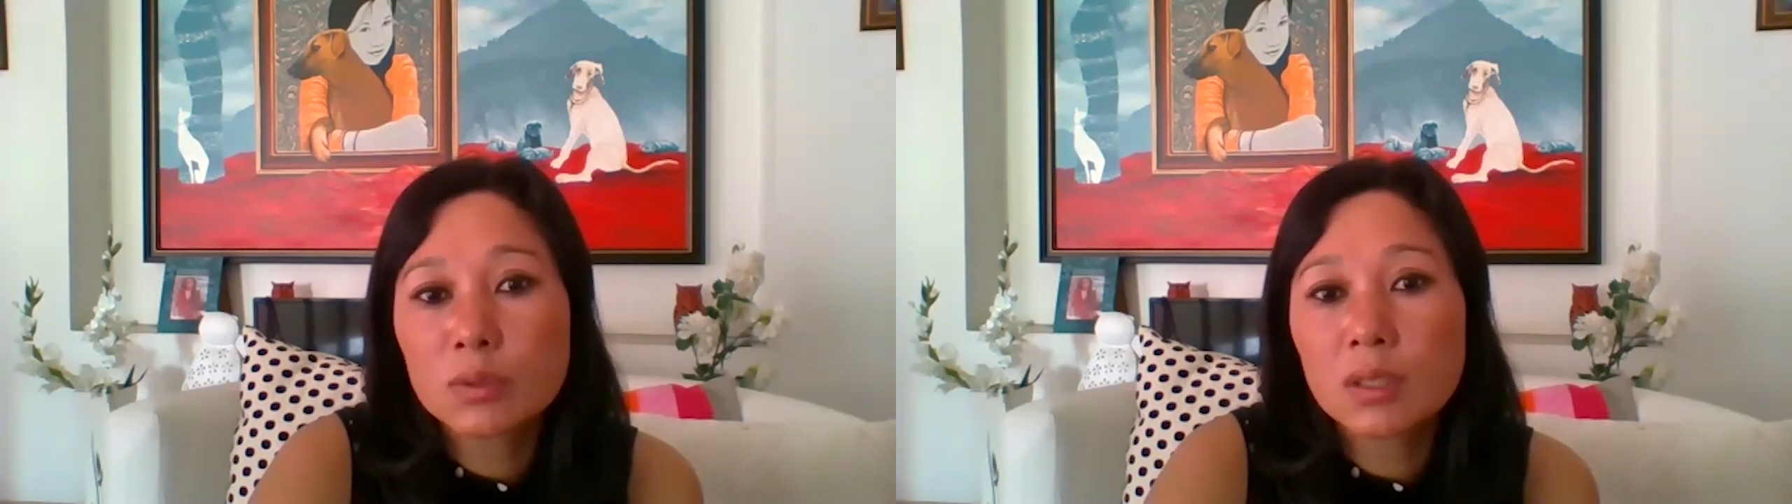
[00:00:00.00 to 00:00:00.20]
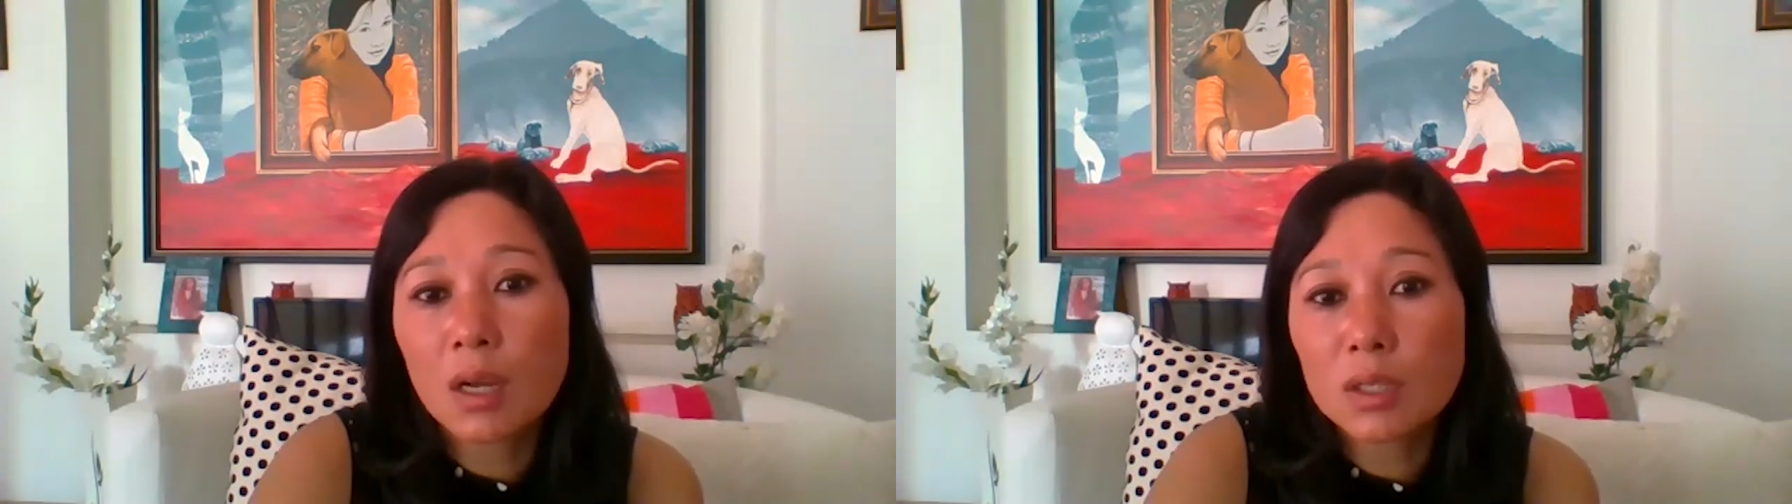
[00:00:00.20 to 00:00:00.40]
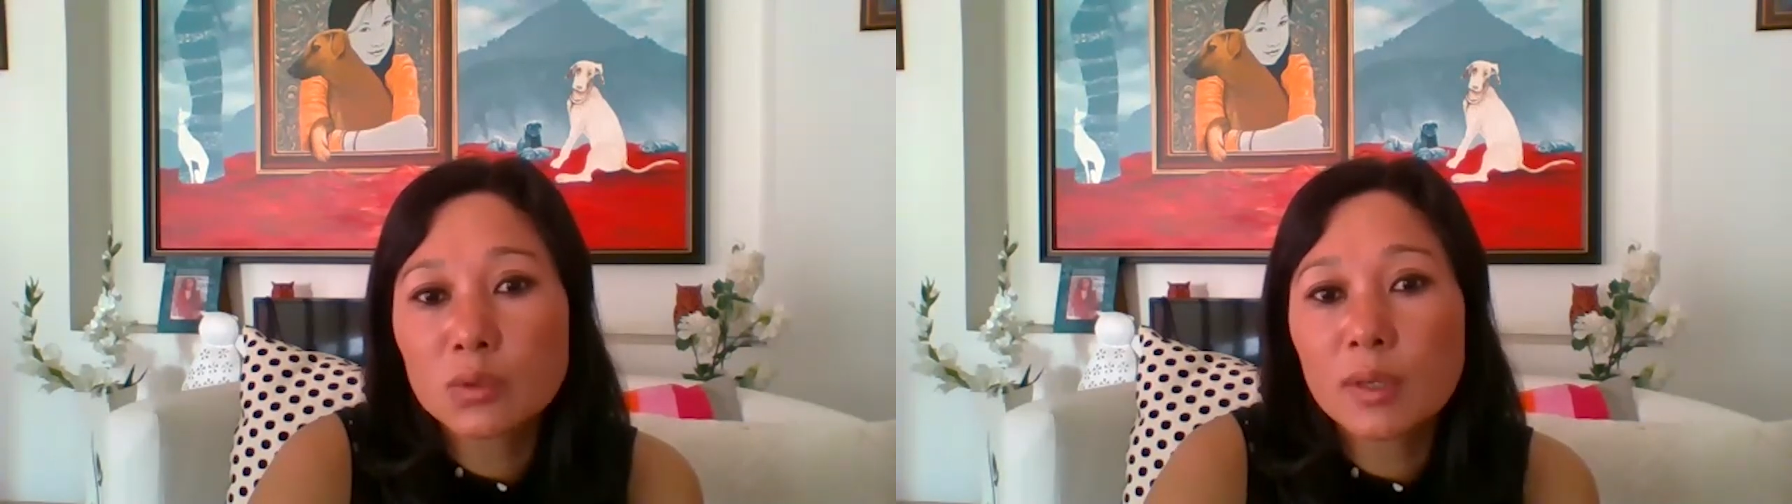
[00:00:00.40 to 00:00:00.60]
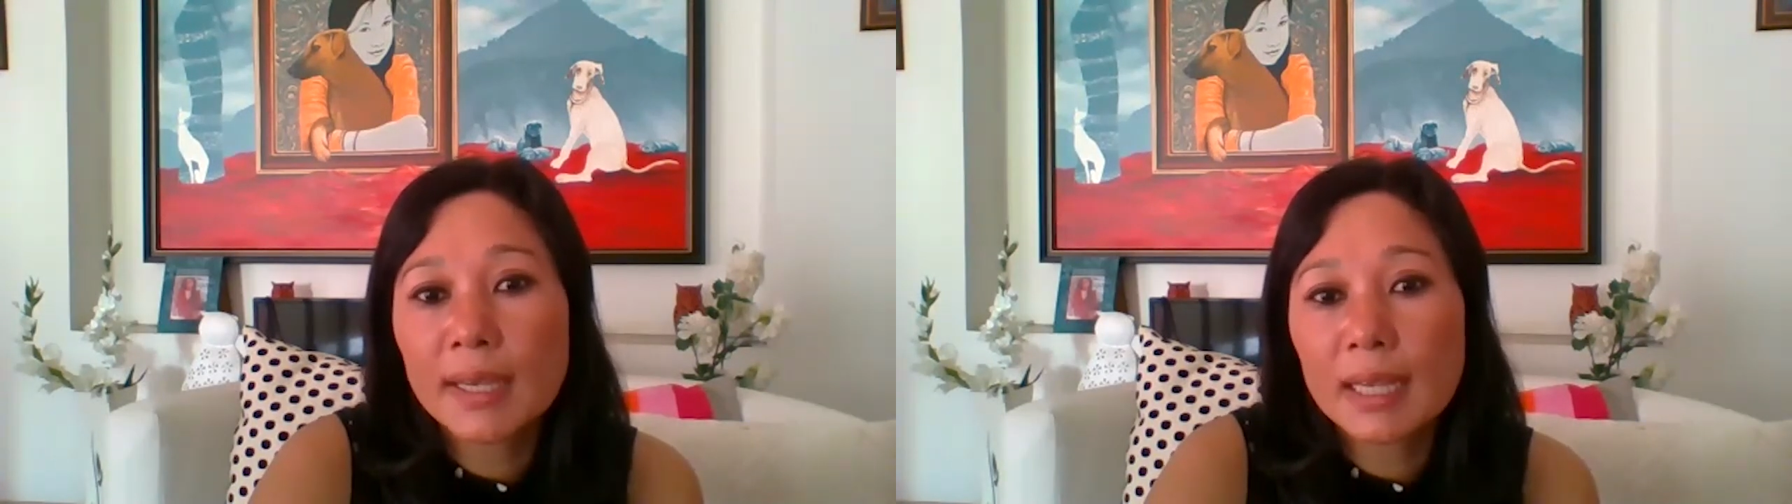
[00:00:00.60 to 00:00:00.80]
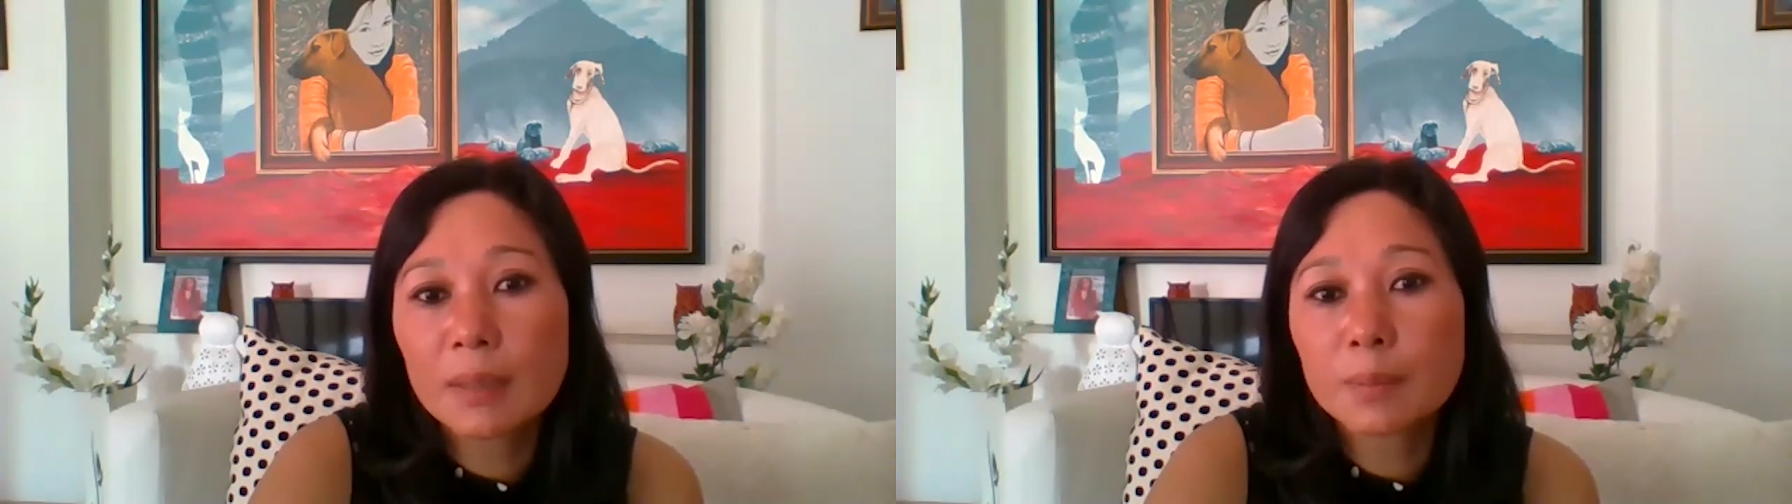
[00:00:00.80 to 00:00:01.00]
would also
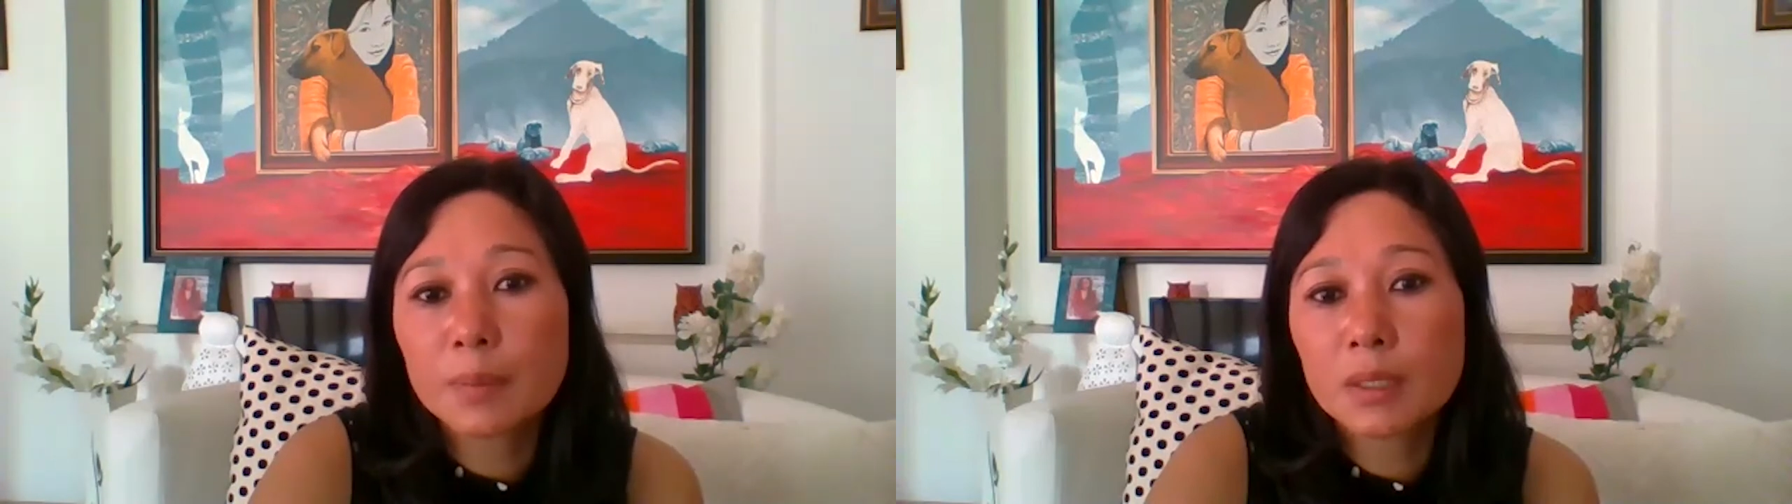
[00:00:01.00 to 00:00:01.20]
help